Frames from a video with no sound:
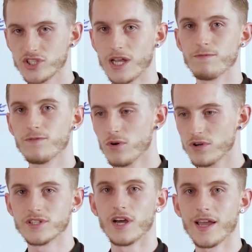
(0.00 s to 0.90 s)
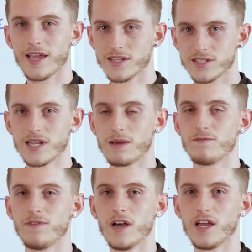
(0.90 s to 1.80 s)
Step 4, diet. Step
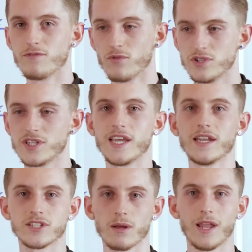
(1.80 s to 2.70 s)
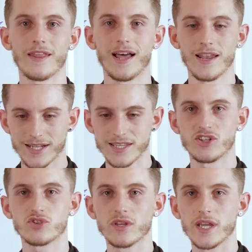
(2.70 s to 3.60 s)
5, routine. Something like that. Like
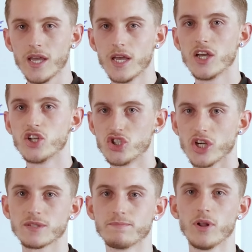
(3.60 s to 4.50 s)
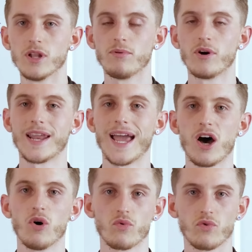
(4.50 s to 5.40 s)
literally just bullet point it
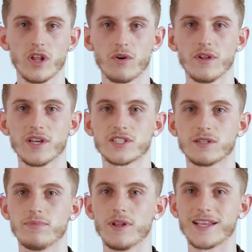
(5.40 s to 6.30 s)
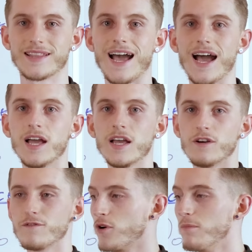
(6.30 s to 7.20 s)
out. Really simple like that.
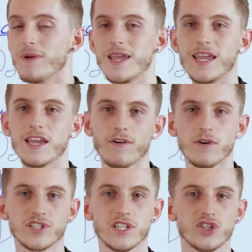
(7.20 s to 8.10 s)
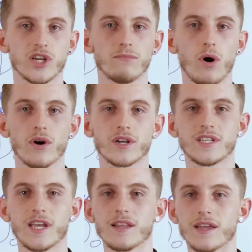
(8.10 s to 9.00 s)
For me, if I was teaching
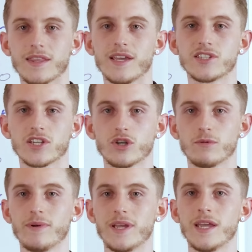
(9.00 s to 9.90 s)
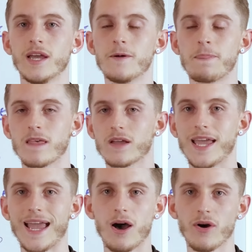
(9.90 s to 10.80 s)
marketing like this, it could be,
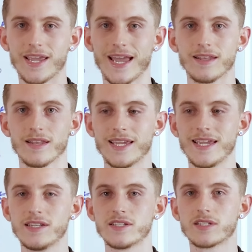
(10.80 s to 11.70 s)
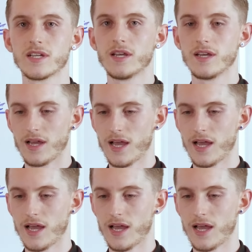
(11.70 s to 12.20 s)
okay, how to get leads.